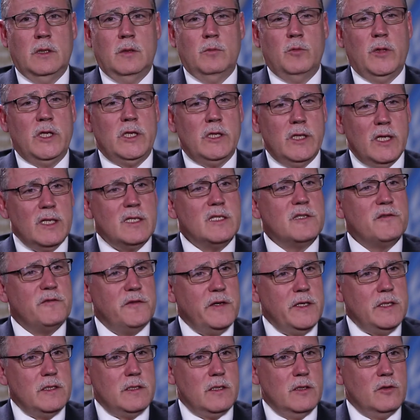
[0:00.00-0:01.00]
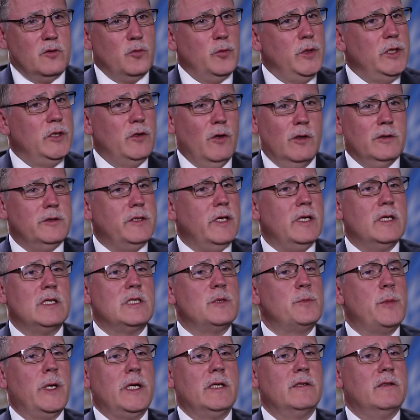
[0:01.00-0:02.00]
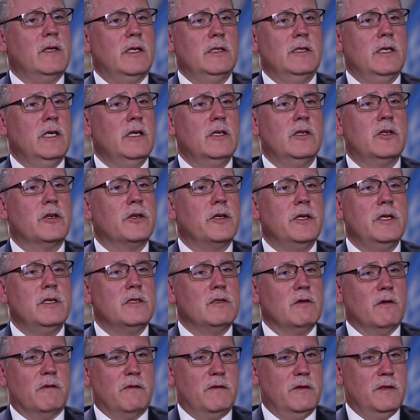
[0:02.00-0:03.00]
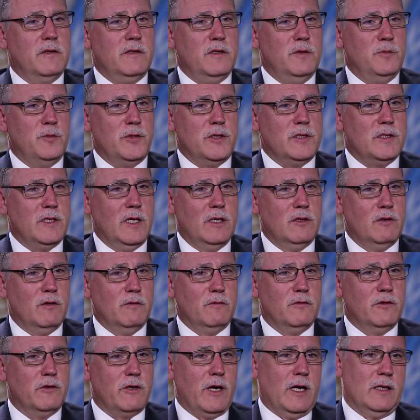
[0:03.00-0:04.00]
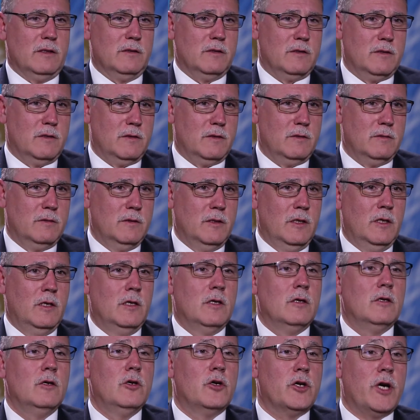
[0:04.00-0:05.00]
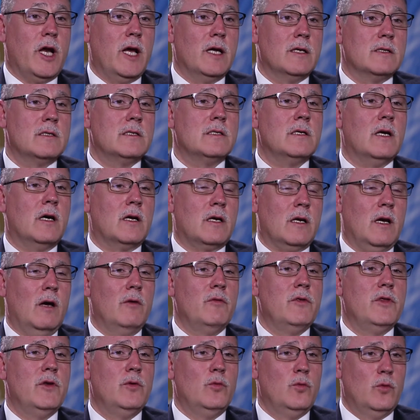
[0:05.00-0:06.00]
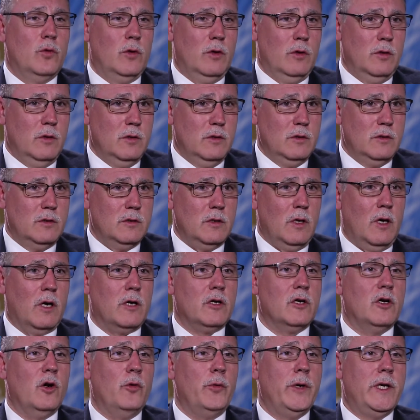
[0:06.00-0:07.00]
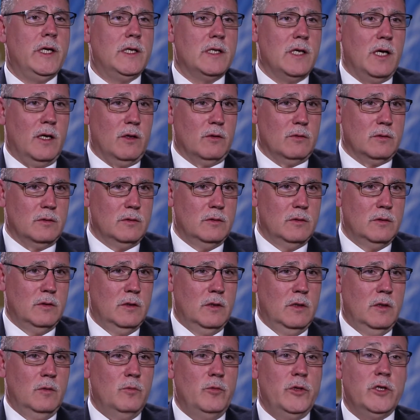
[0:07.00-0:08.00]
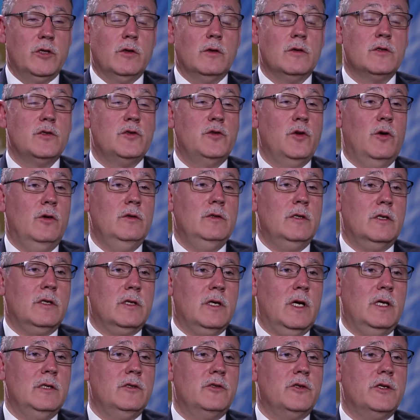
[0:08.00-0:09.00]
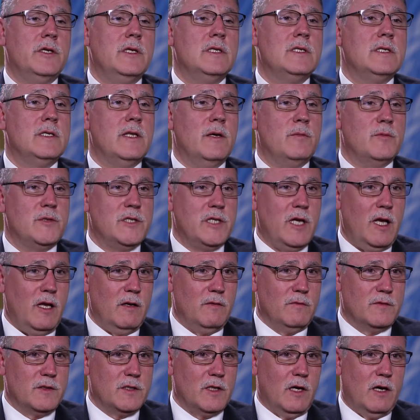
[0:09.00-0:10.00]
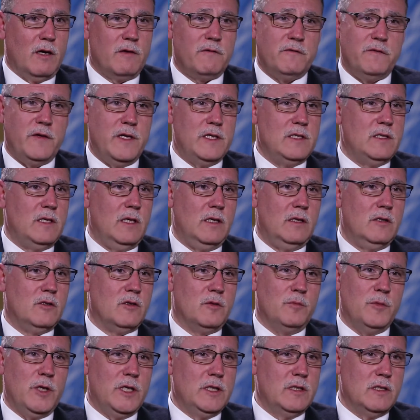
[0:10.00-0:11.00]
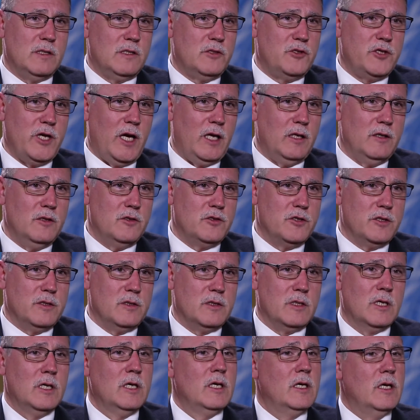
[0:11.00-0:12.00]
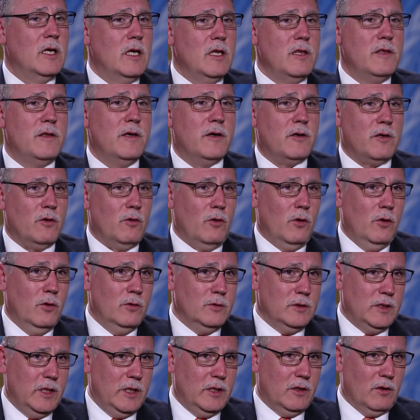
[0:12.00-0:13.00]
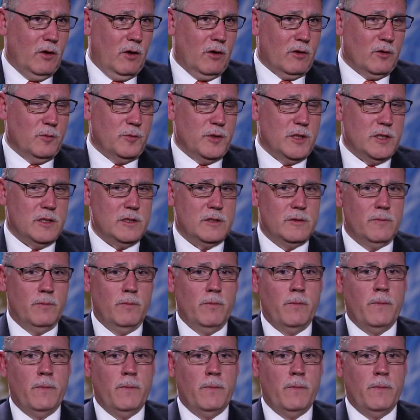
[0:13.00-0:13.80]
but let's face it, we don't expect an increase of 30% of grants. Grants around the world are going down because donor countries themselves are facing tremendous challenges in their own economies.